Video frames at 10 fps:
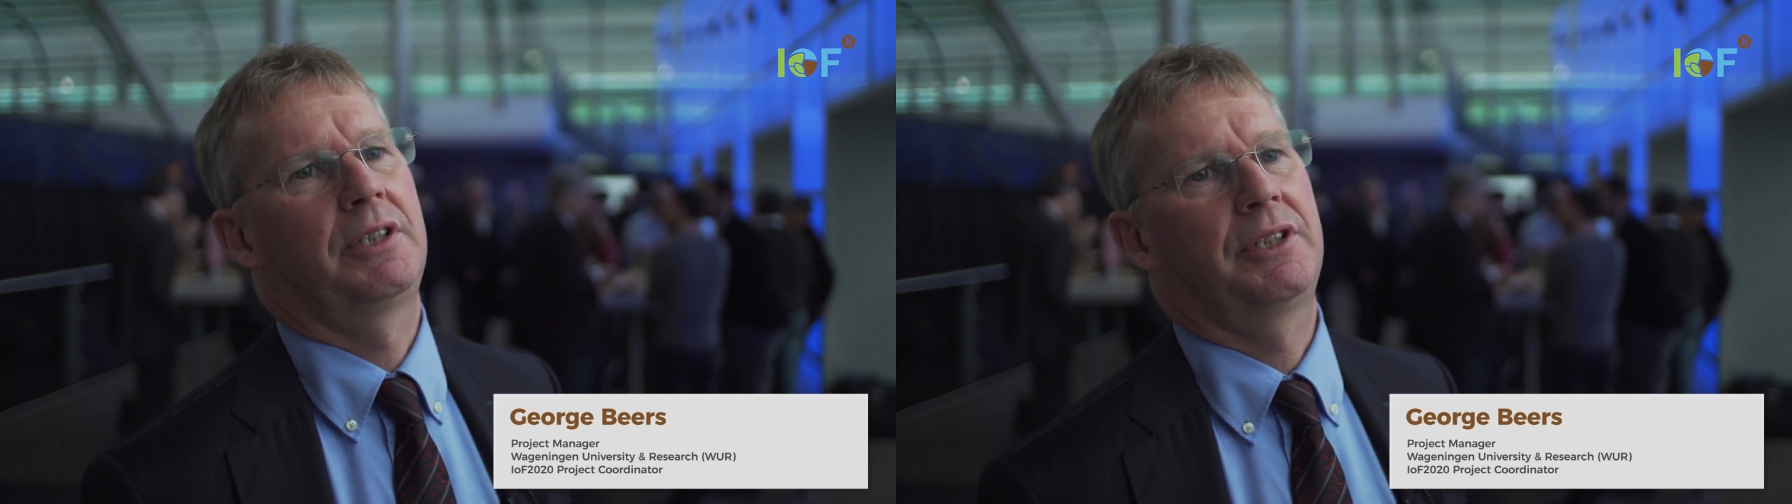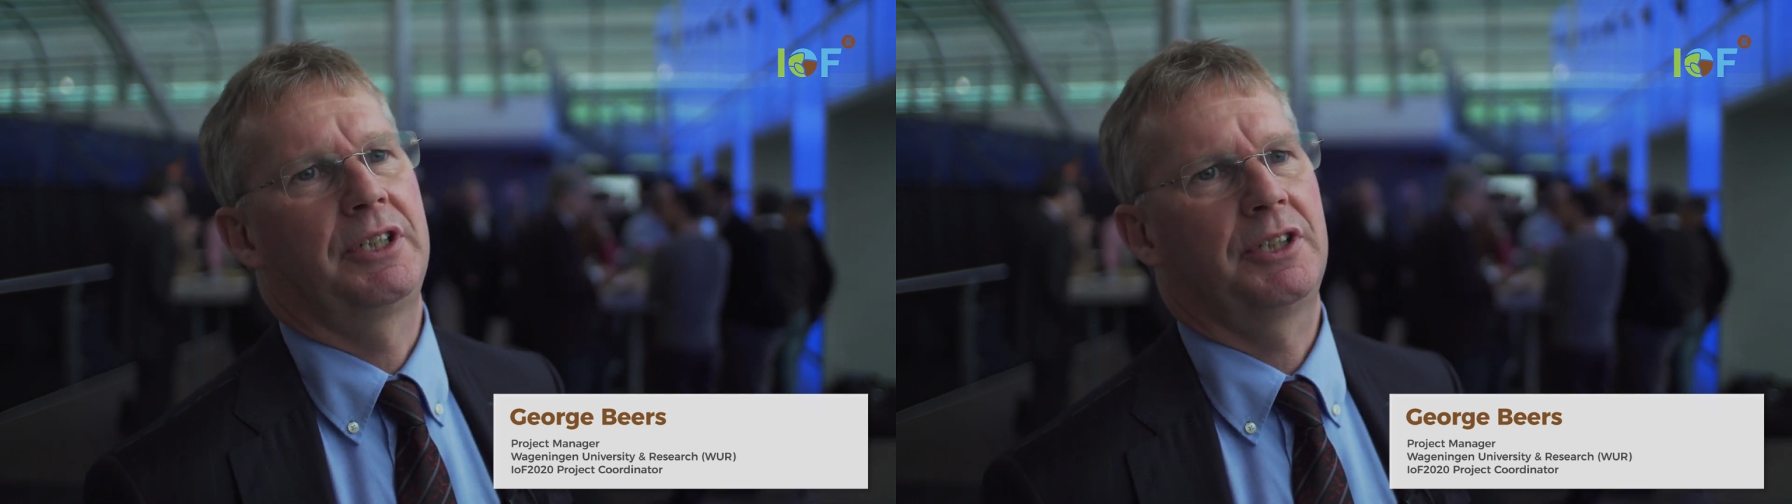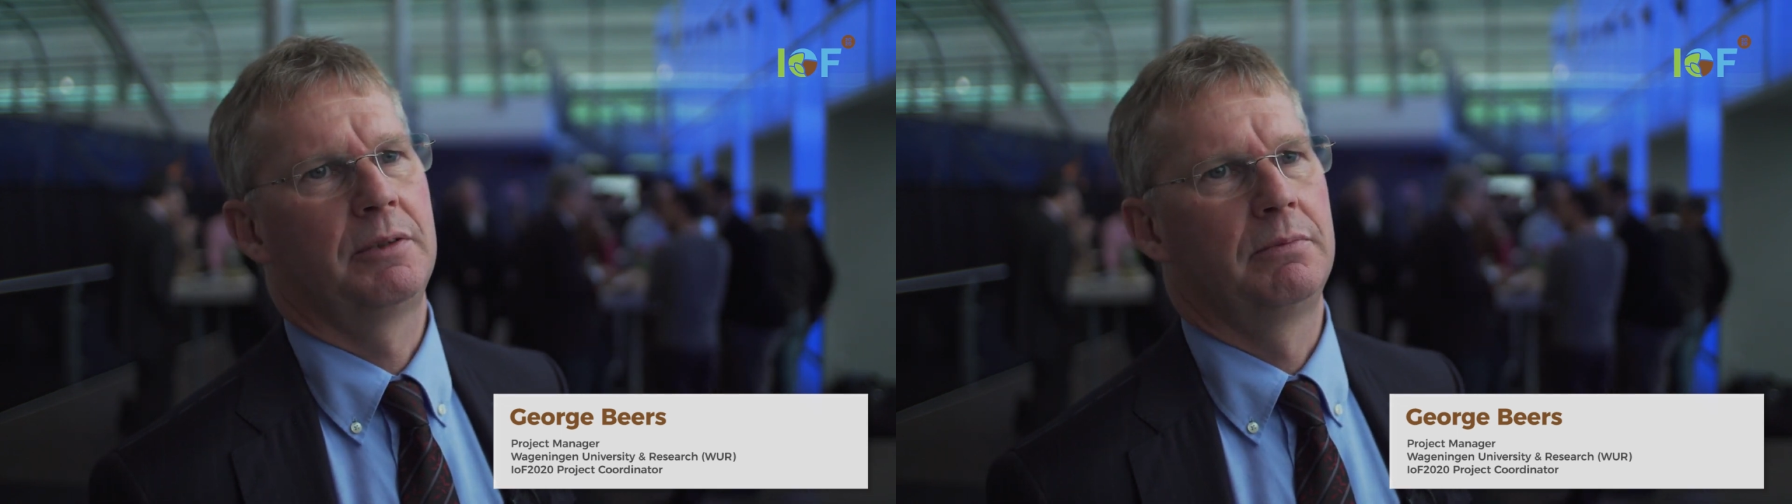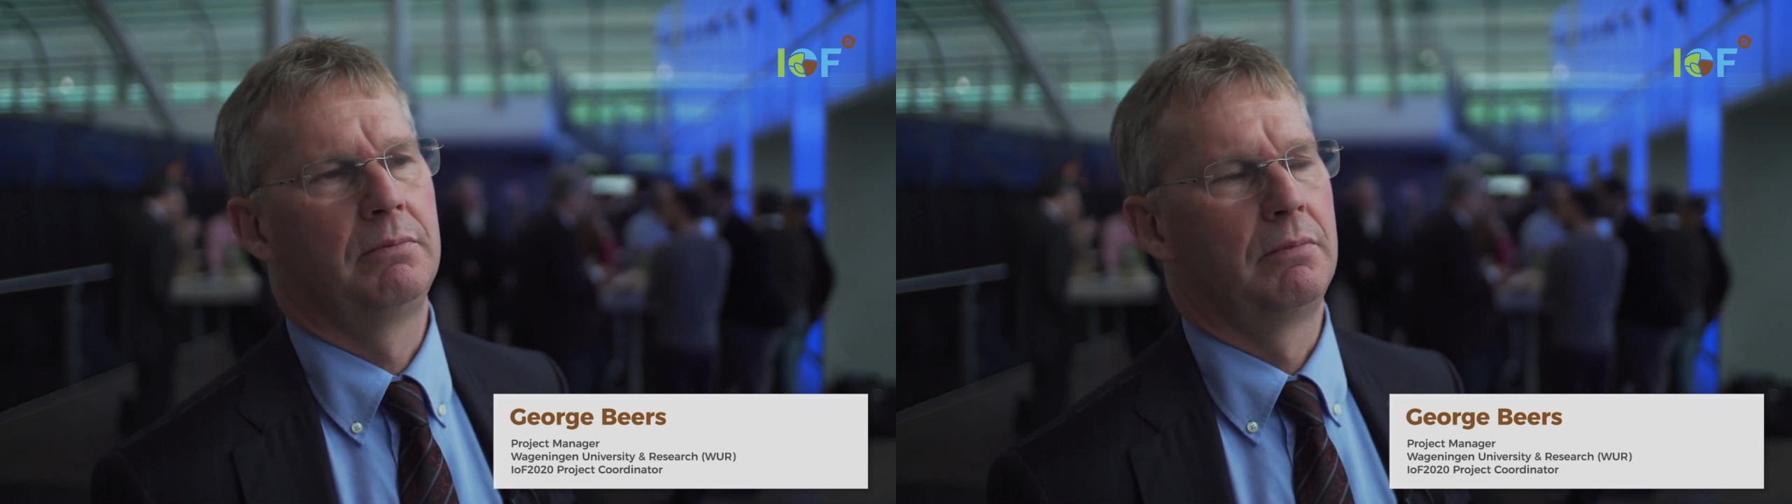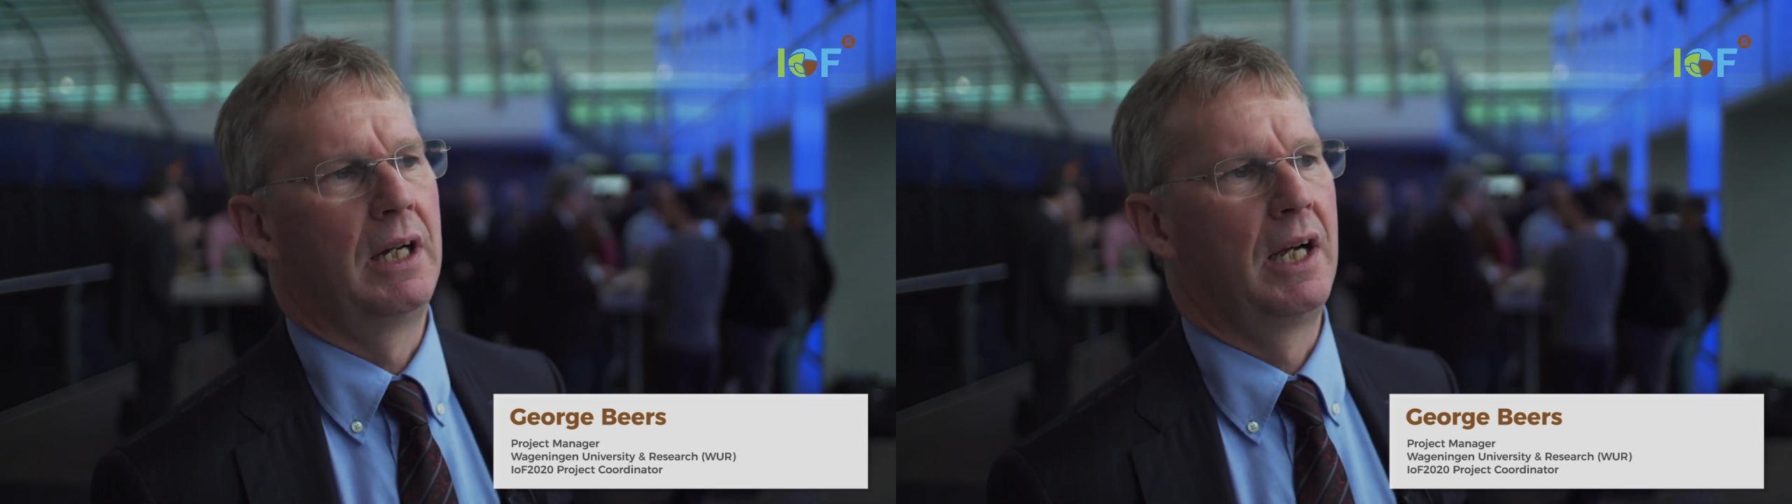
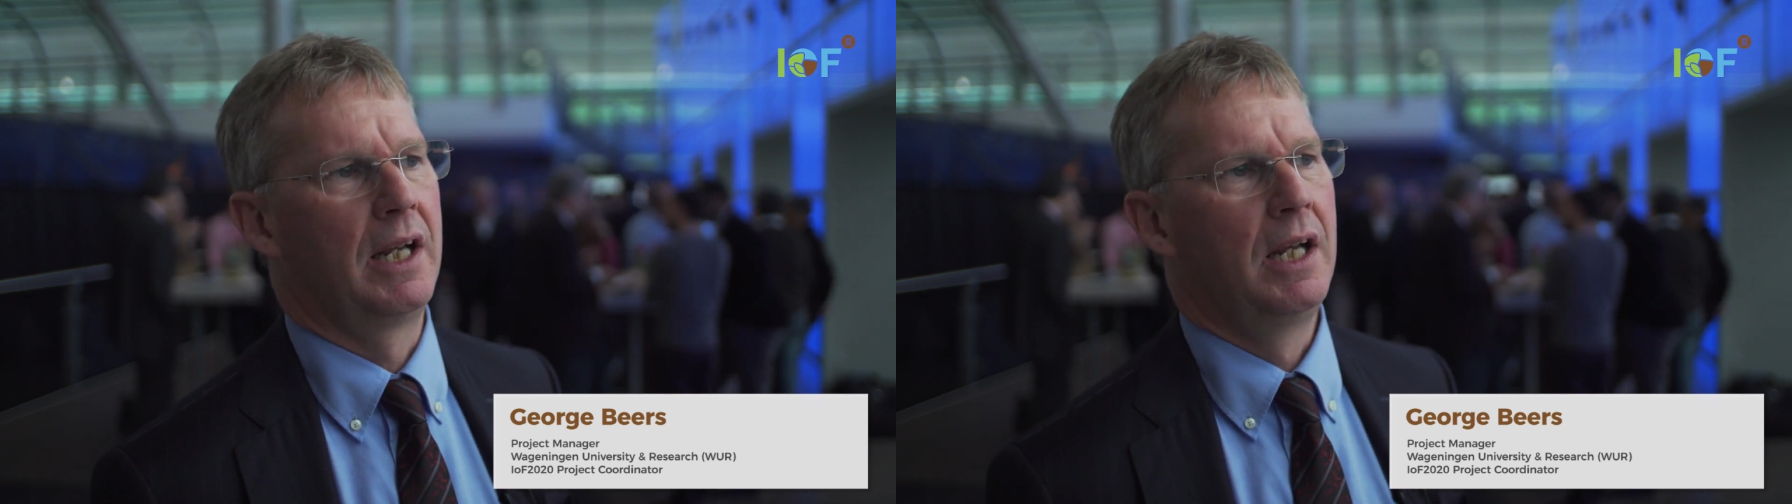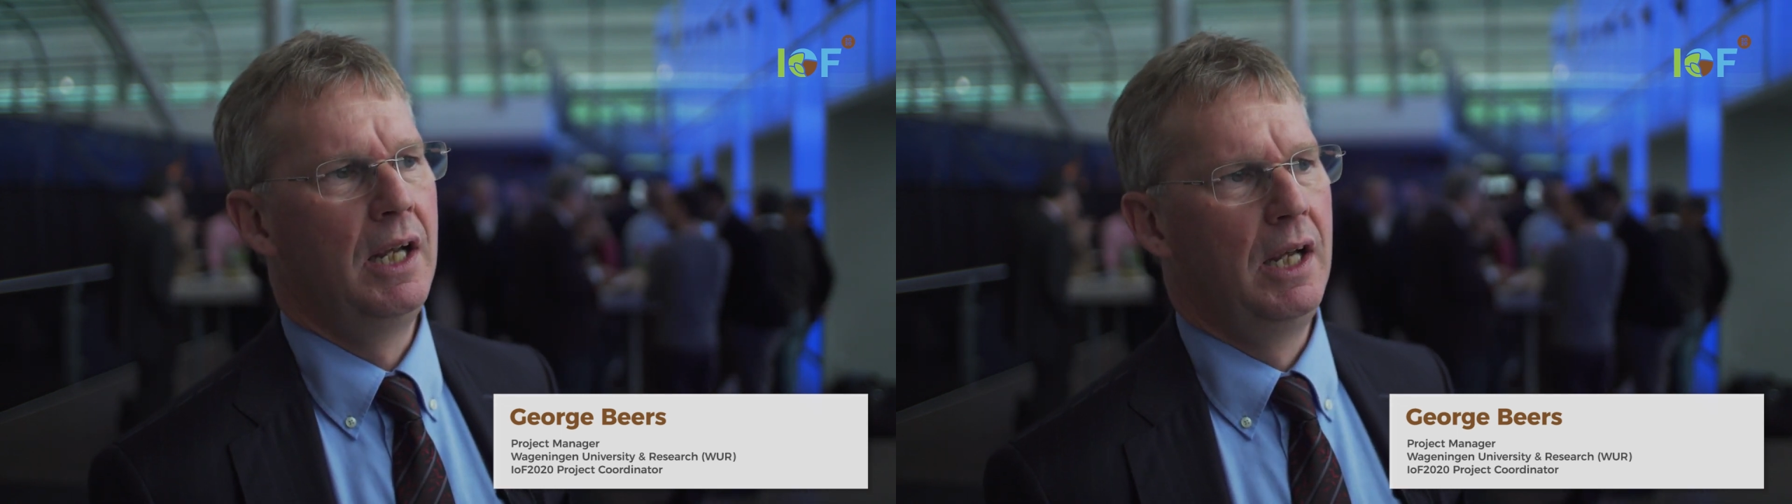system by